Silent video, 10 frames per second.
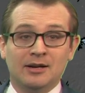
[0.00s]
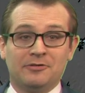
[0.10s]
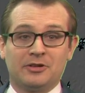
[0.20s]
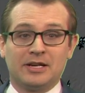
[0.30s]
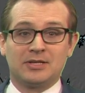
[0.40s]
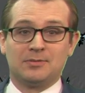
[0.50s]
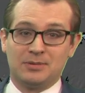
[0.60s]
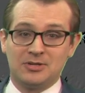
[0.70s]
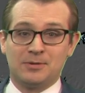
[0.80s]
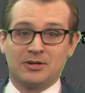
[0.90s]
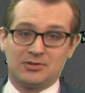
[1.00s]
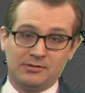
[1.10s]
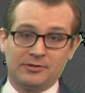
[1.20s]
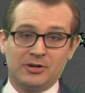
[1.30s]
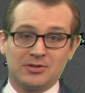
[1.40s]
for the likes of Bismarck,
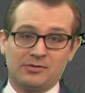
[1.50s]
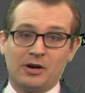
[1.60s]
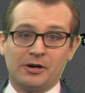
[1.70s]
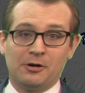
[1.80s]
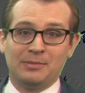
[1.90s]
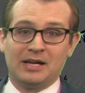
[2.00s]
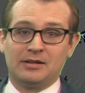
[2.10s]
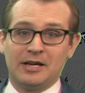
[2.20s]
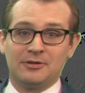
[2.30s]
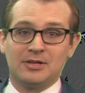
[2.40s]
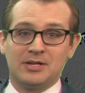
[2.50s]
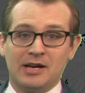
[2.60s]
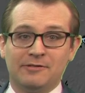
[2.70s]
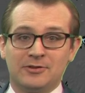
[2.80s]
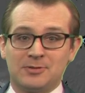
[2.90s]
Sioux Falls, Fargo, and later in the
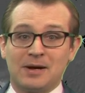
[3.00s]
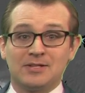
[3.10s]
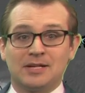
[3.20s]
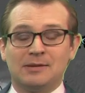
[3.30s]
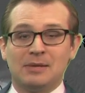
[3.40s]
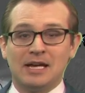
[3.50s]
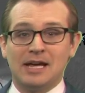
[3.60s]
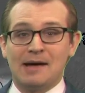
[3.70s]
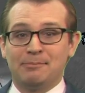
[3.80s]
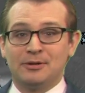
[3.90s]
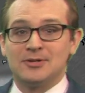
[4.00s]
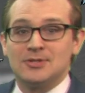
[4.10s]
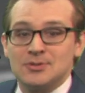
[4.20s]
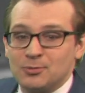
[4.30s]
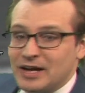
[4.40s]
day for spots like
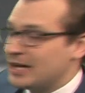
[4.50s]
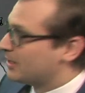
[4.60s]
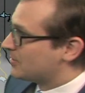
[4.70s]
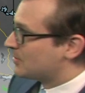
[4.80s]
Minneapolis as well.